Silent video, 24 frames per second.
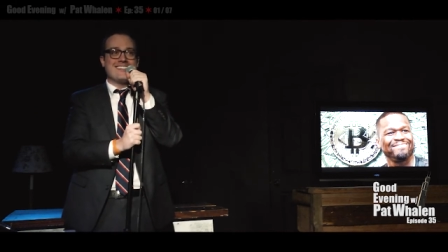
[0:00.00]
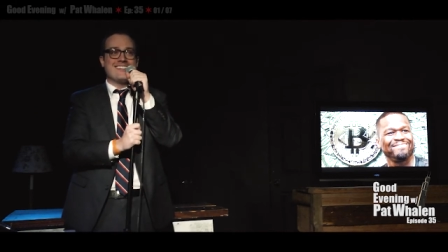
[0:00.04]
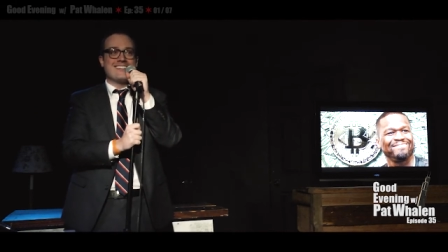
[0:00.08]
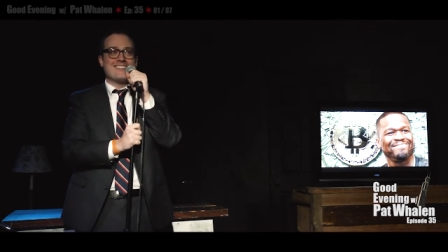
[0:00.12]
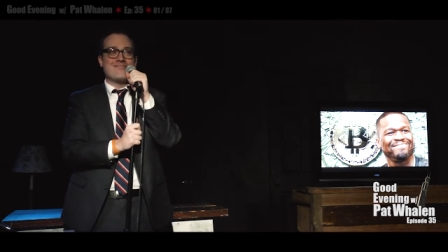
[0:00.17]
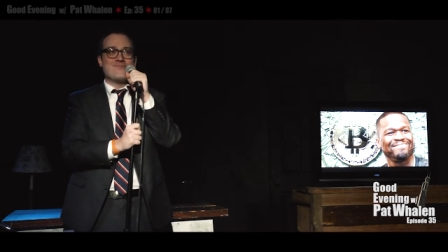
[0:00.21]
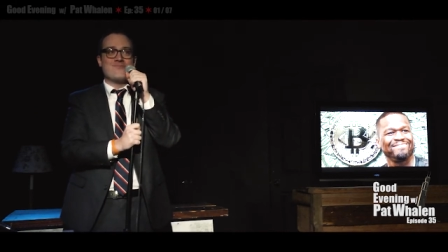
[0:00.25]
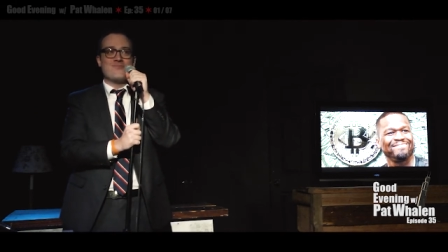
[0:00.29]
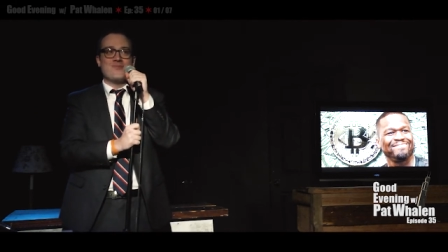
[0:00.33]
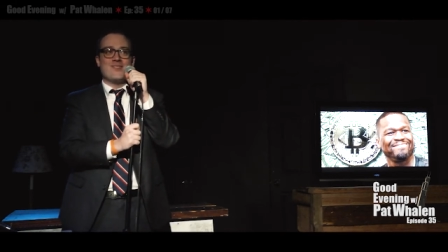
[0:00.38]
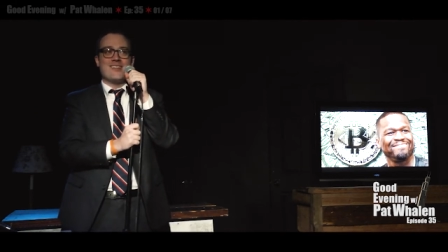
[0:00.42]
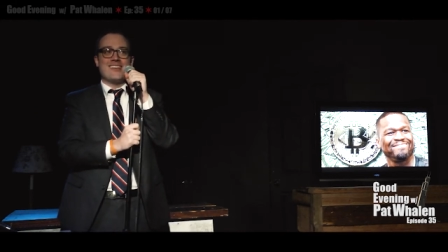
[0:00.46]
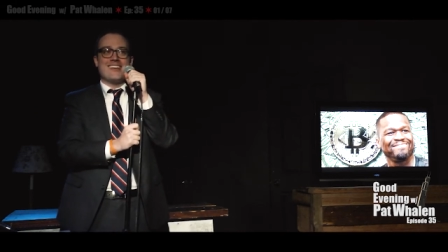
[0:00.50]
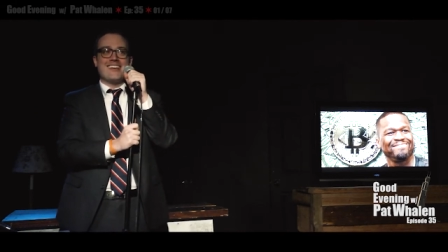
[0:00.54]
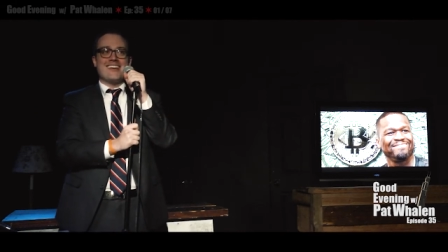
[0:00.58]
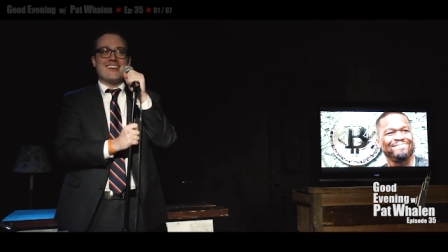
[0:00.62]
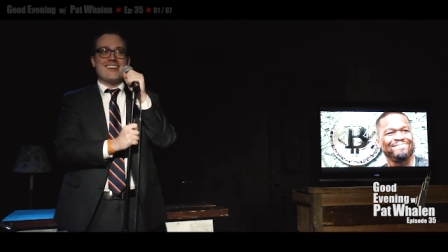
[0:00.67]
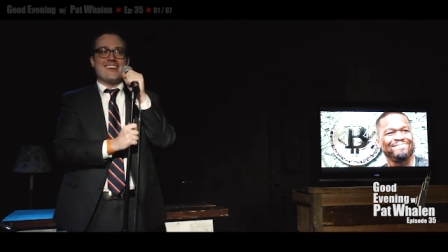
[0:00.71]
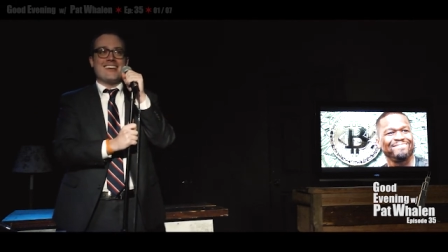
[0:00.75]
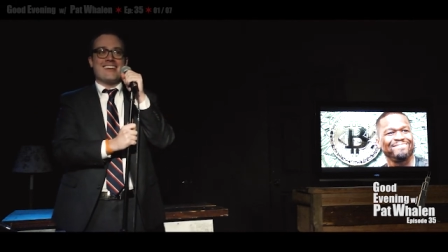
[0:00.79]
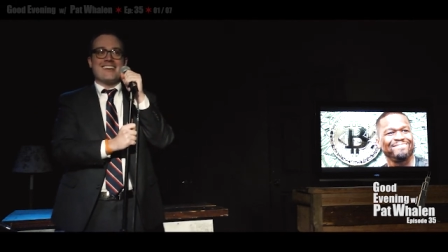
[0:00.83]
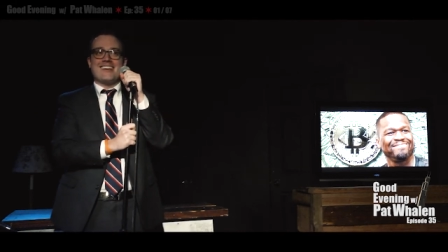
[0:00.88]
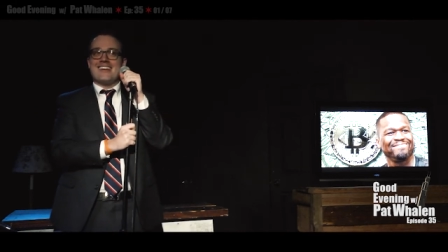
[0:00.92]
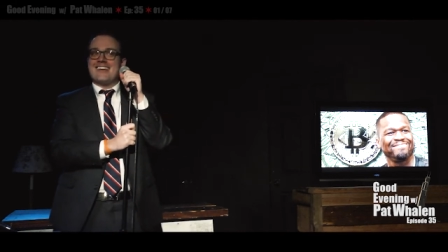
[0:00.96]

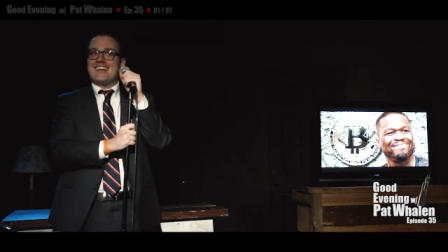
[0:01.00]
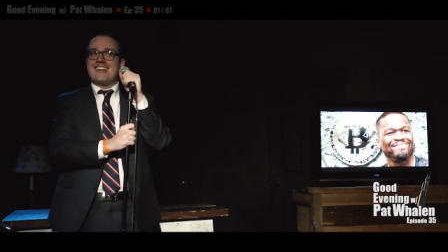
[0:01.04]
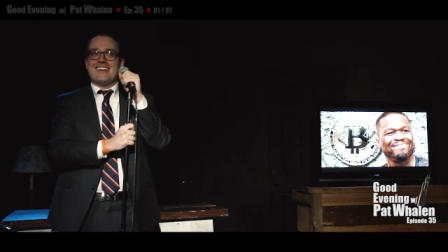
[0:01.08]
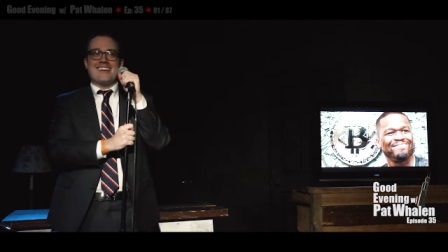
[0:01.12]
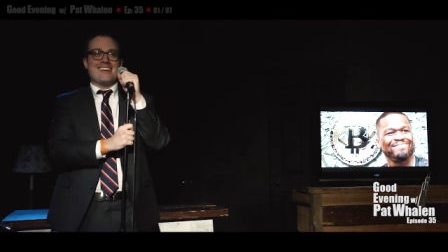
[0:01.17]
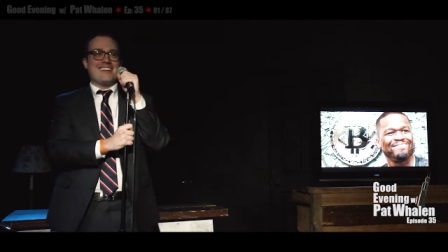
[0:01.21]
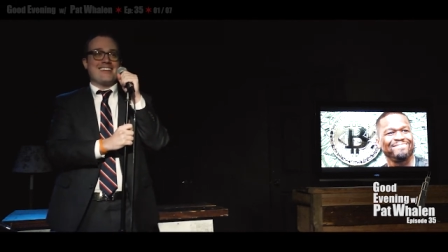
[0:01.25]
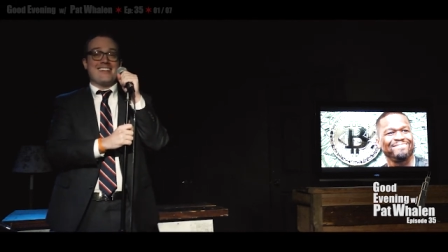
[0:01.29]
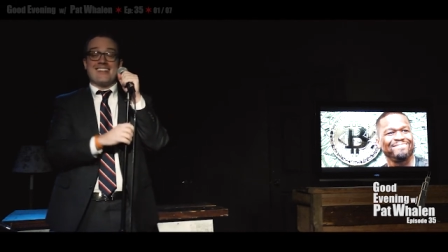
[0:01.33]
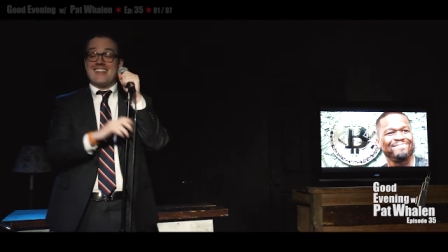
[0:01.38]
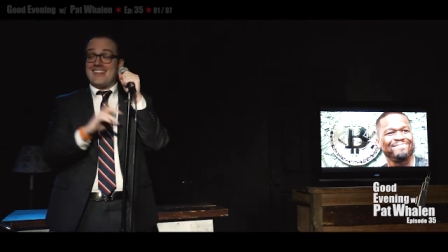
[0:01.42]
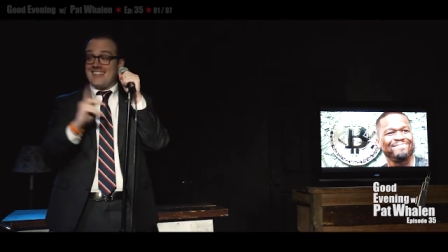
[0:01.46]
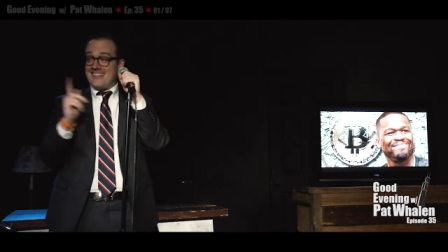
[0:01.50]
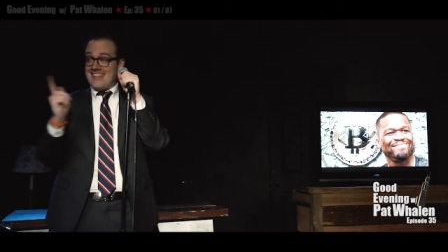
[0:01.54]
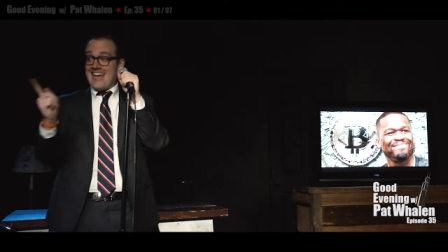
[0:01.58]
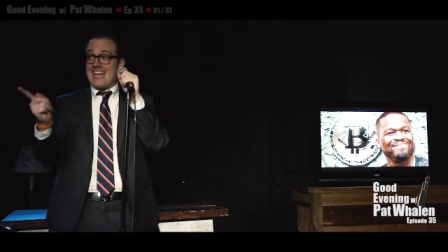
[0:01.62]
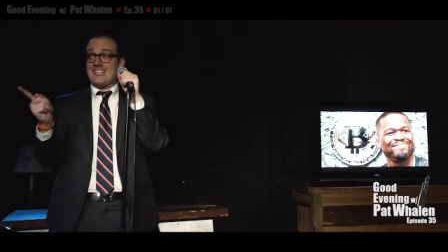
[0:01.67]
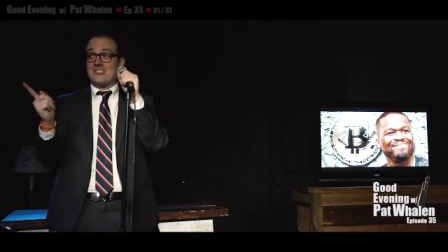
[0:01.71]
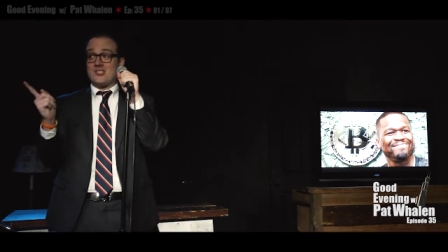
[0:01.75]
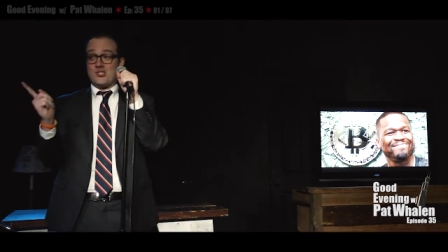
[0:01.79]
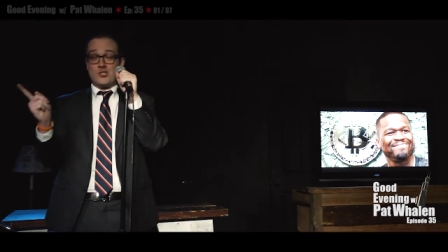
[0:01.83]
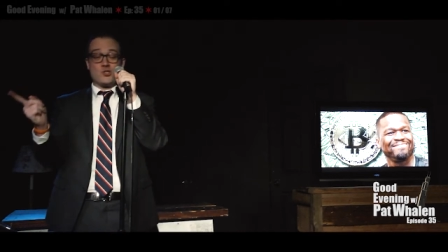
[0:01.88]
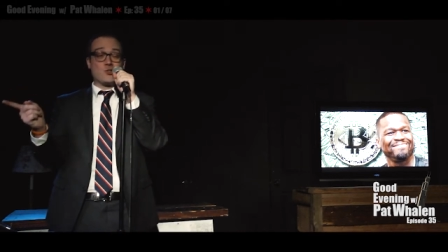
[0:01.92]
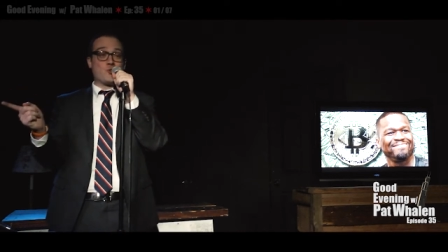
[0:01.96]

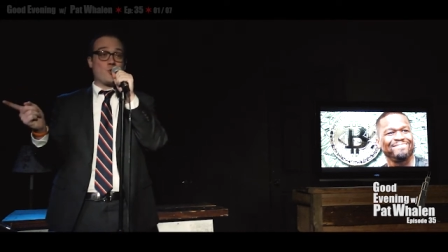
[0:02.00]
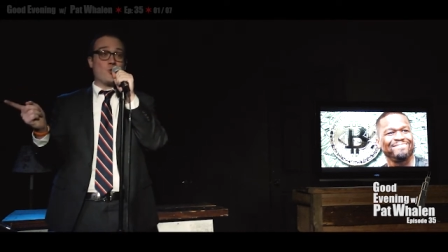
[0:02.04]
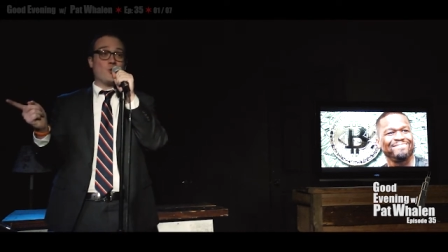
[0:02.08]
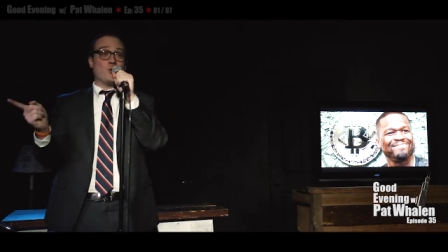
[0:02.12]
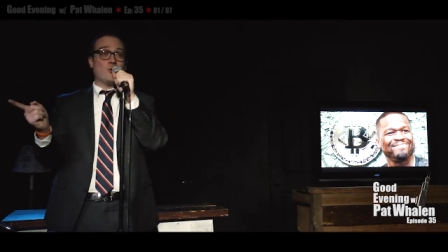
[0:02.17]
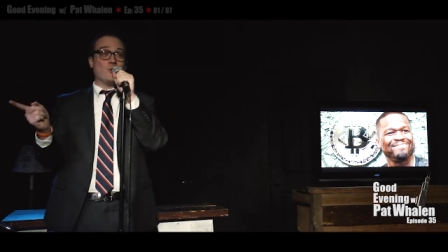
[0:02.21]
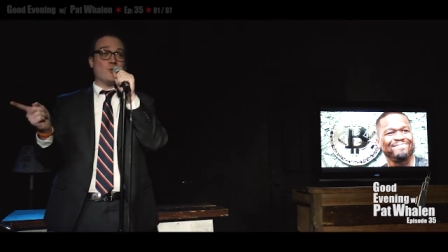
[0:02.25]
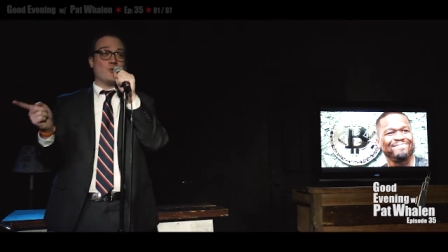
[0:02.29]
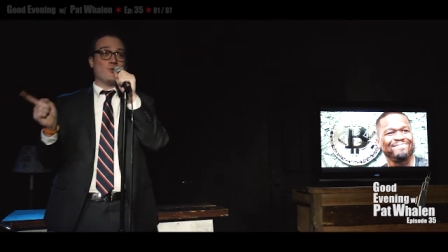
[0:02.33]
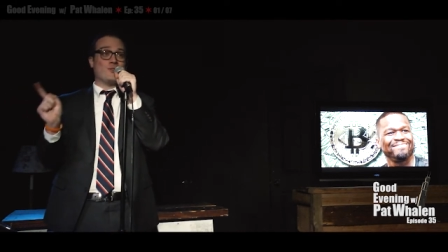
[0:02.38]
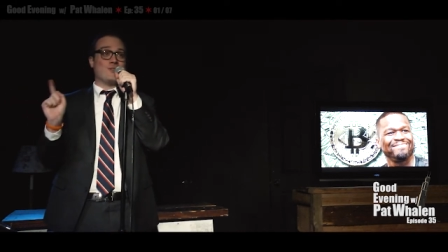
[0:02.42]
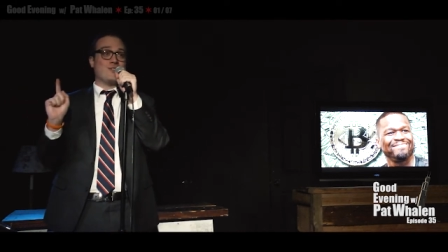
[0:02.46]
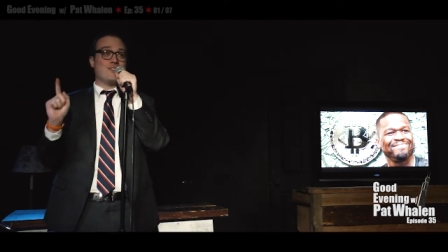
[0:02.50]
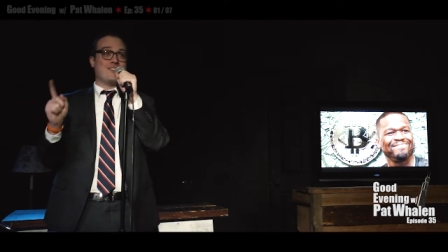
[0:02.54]
That's true.